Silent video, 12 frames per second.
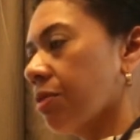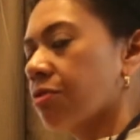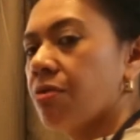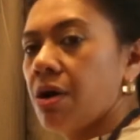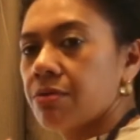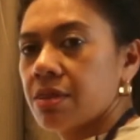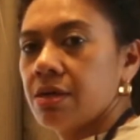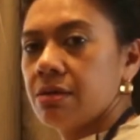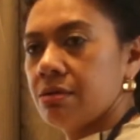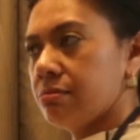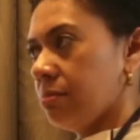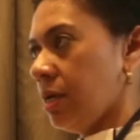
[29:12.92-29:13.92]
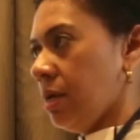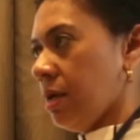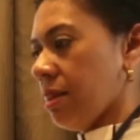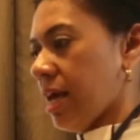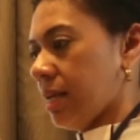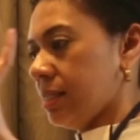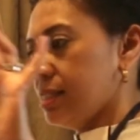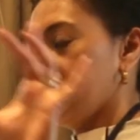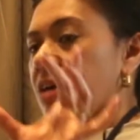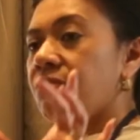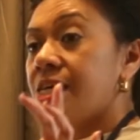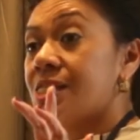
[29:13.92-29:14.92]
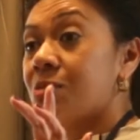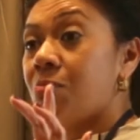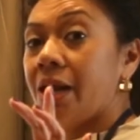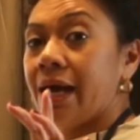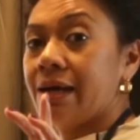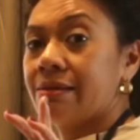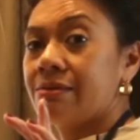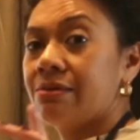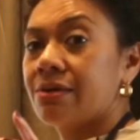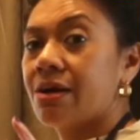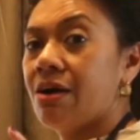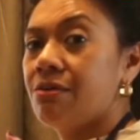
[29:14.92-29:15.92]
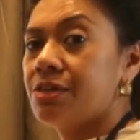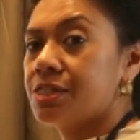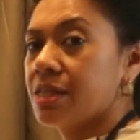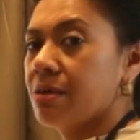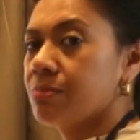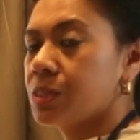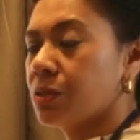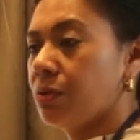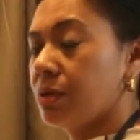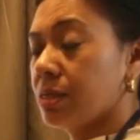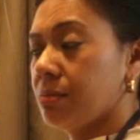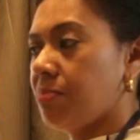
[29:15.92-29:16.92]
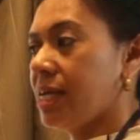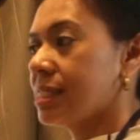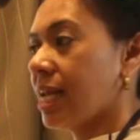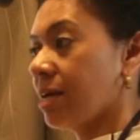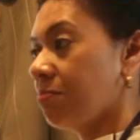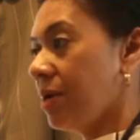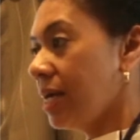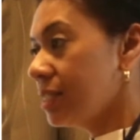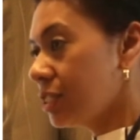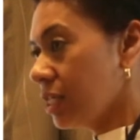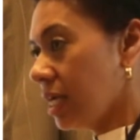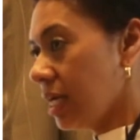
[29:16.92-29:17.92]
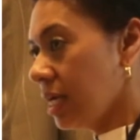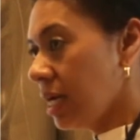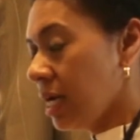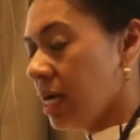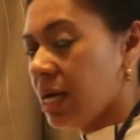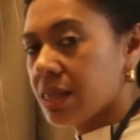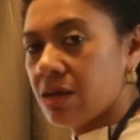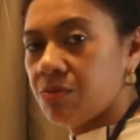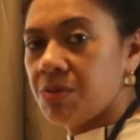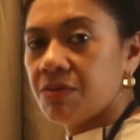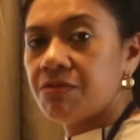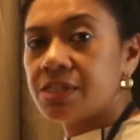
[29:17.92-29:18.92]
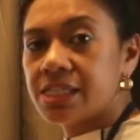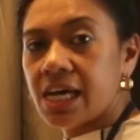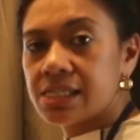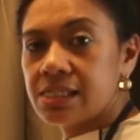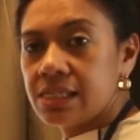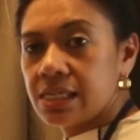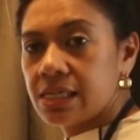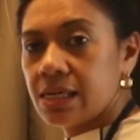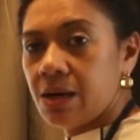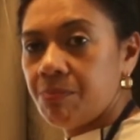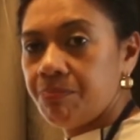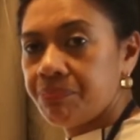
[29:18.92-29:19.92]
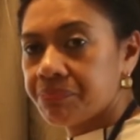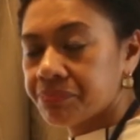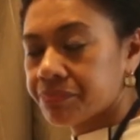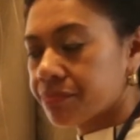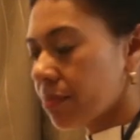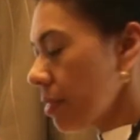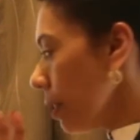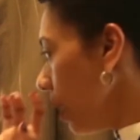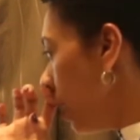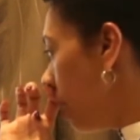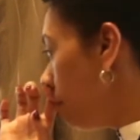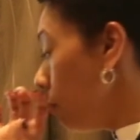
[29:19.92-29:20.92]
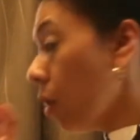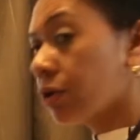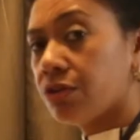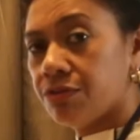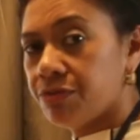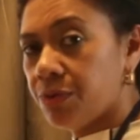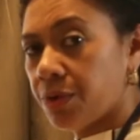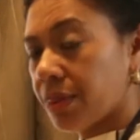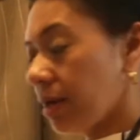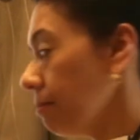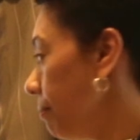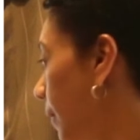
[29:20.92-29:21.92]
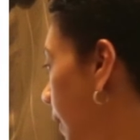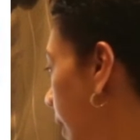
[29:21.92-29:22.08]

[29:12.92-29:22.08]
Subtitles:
throughout that savings plan to encourage them. So in a place like PNG, that'll be a fantastic model for them.